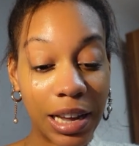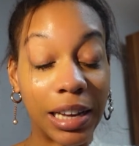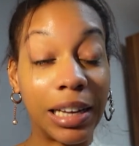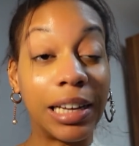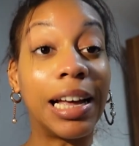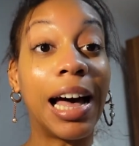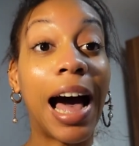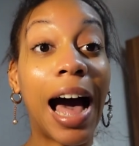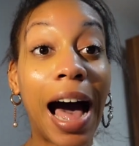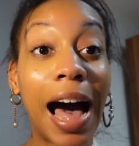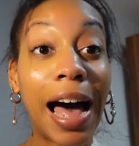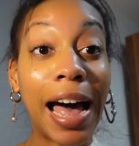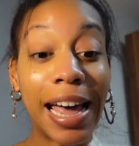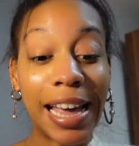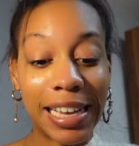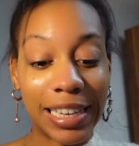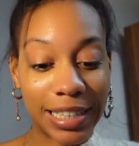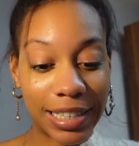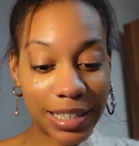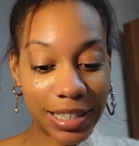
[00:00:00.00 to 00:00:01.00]

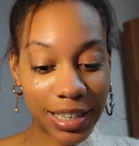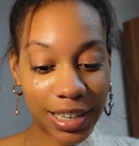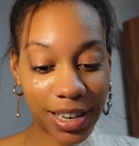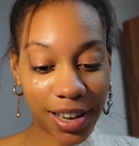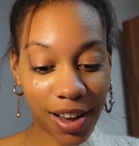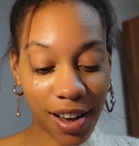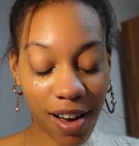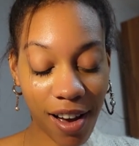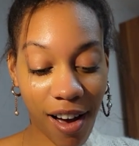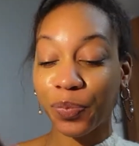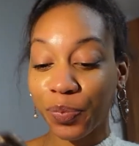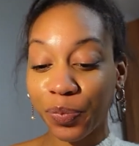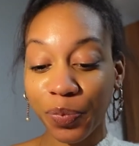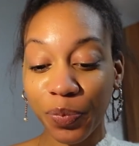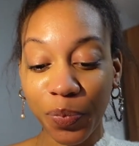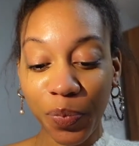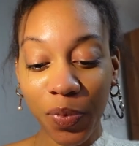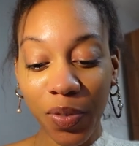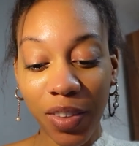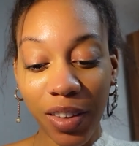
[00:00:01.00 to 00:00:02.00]
Guys.
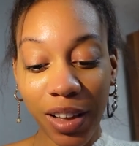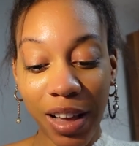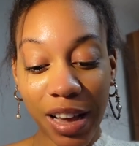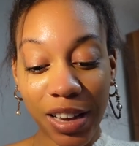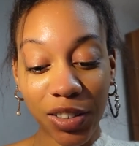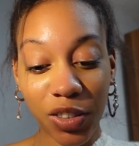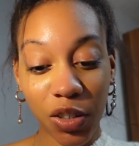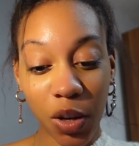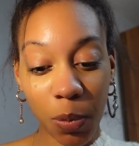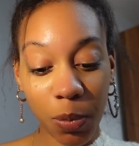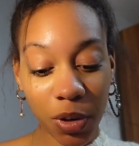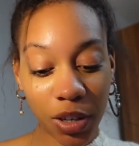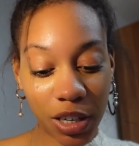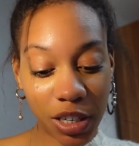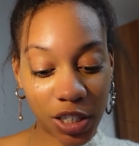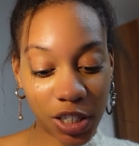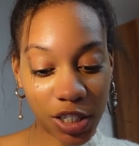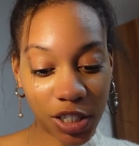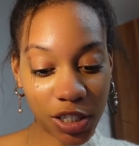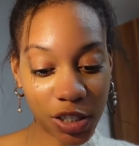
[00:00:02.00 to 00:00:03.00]
And someone
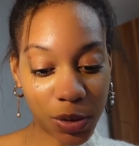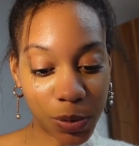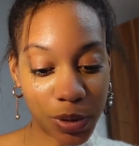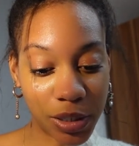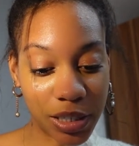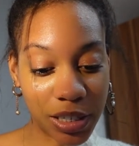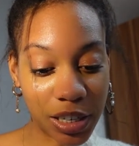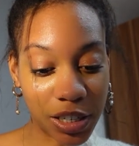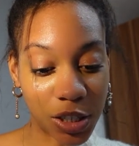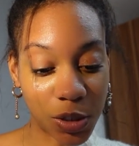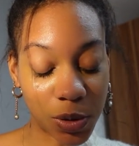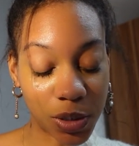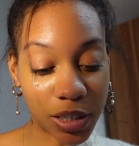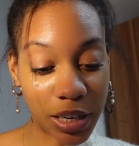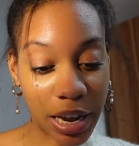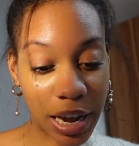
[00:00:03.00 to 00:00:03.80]
literally just tweeted, she was